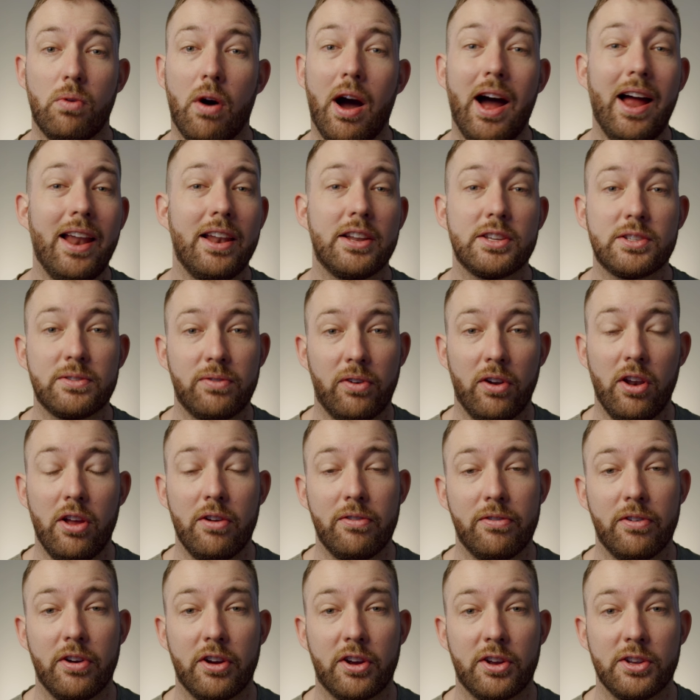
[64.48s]
wireless follow
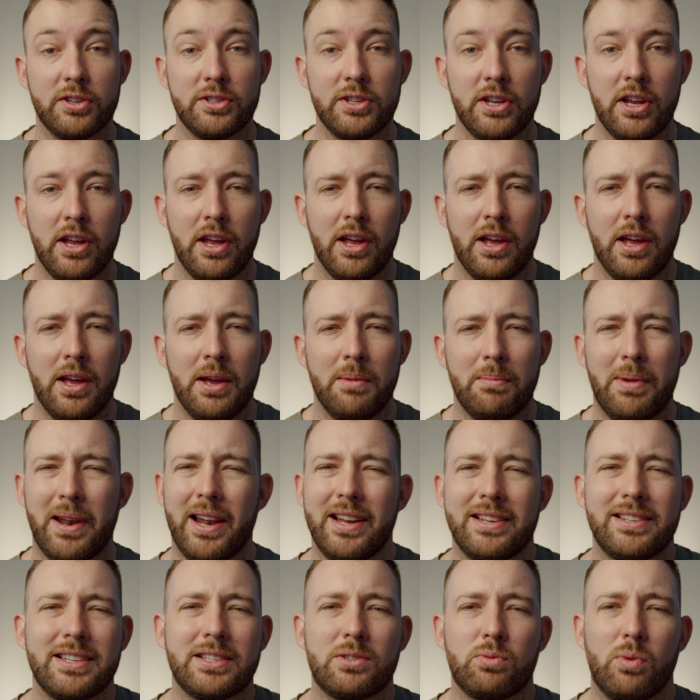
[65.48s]
focus, but
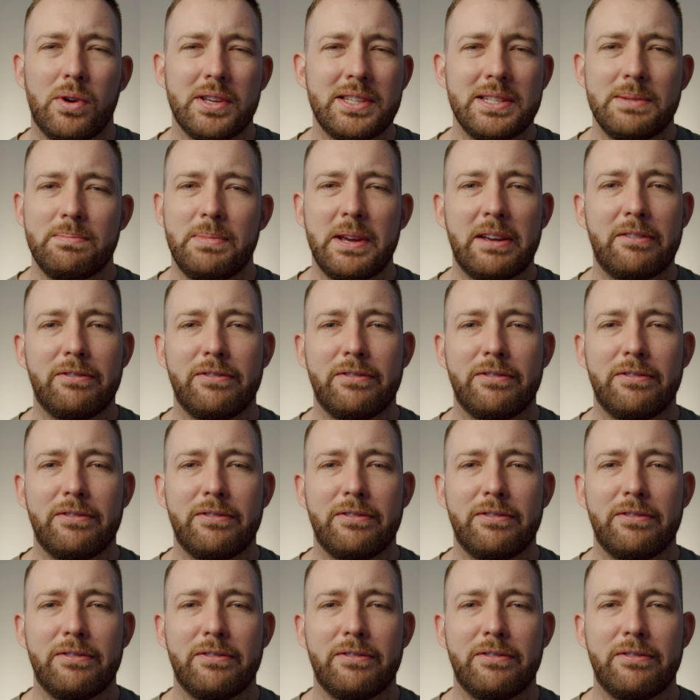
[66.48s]
I just wasn't a big